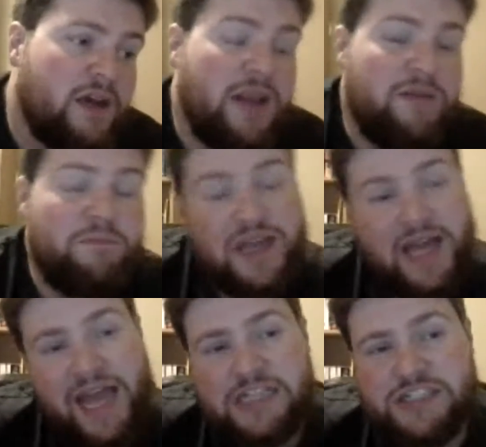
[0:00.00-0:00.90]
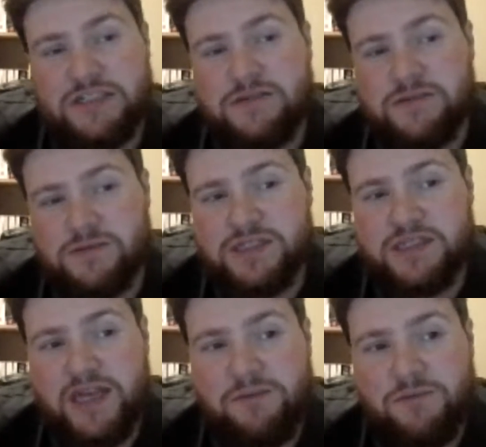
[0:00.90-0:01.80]
like, kind of big action
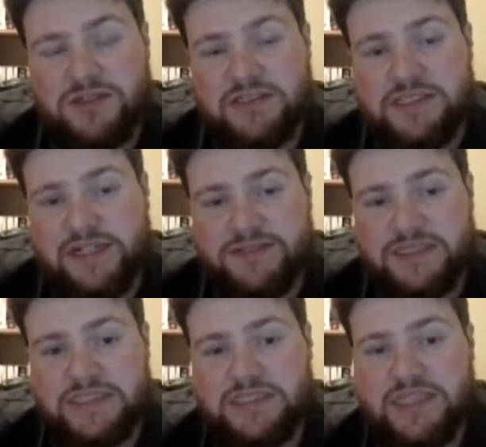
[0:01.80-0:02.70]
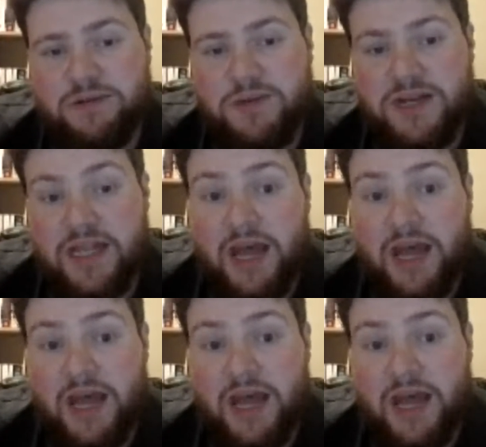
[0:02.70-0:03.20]
with Russell T Davis's Cybermen,